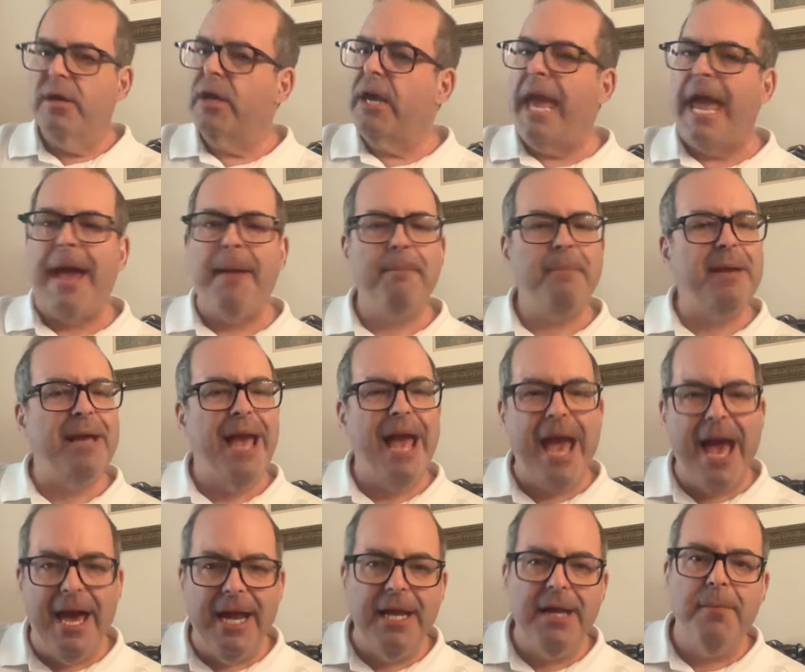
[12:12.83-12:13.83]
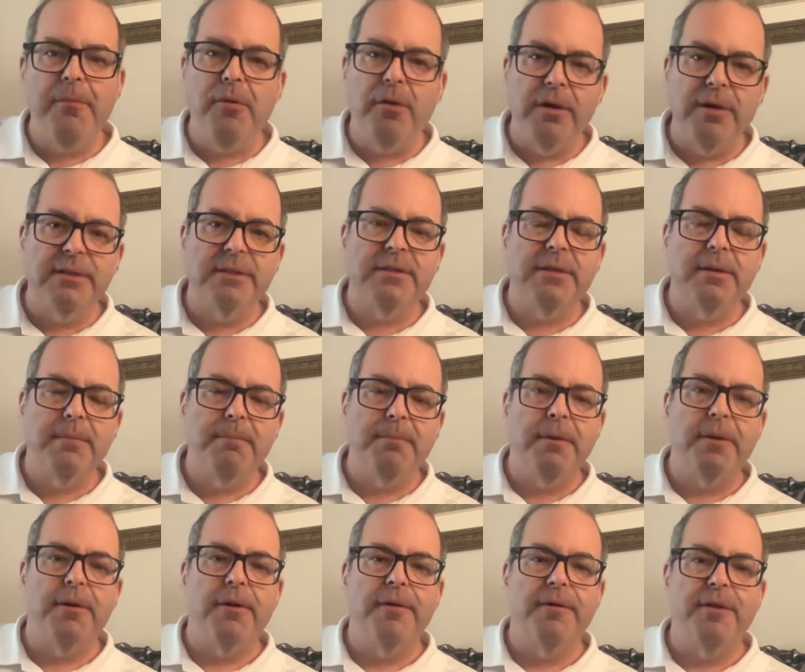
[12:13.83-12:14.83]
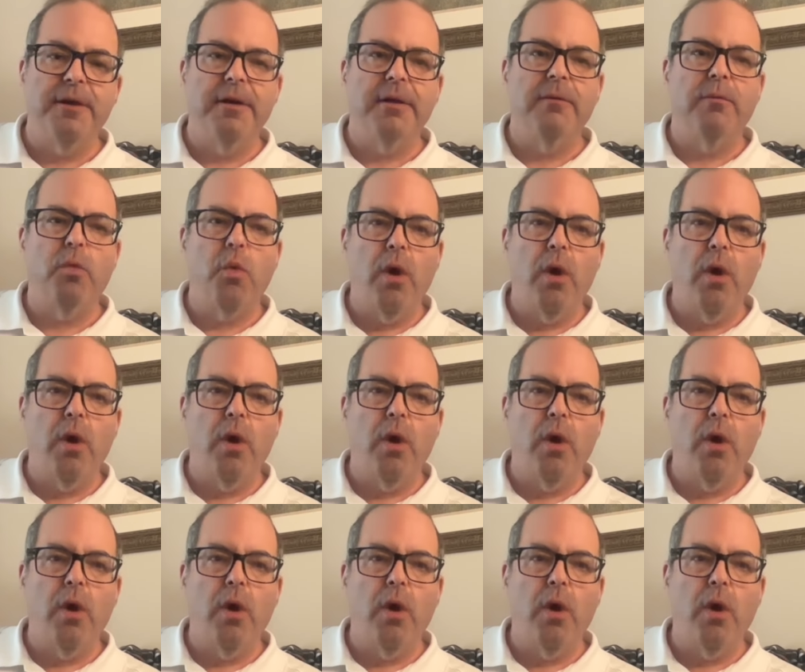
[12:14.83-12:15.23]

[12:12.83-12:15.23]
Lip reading: Can't be any more simpler than